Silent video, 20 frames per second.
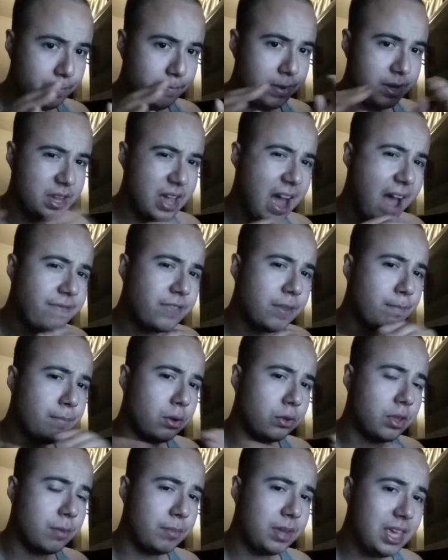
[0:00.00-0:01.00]
But you have to
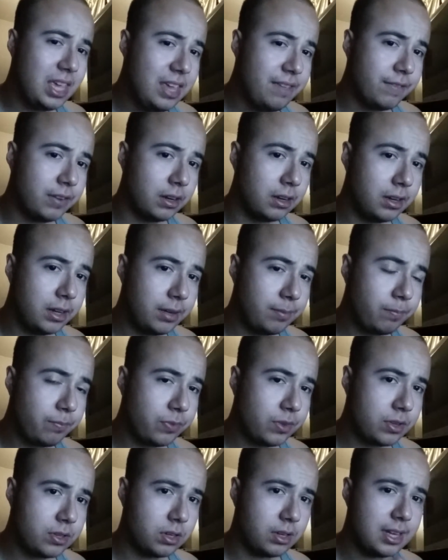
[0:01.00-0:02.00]
build them evenly.
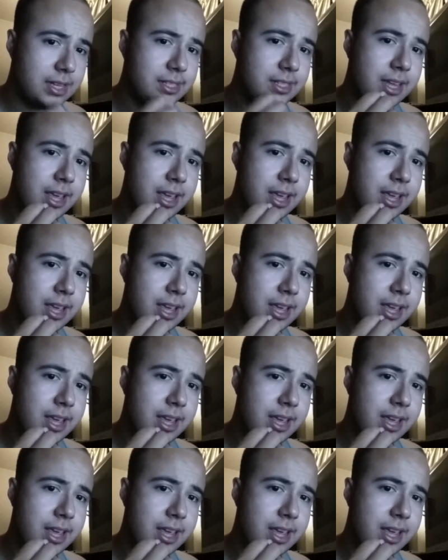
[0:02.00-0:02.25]
So let's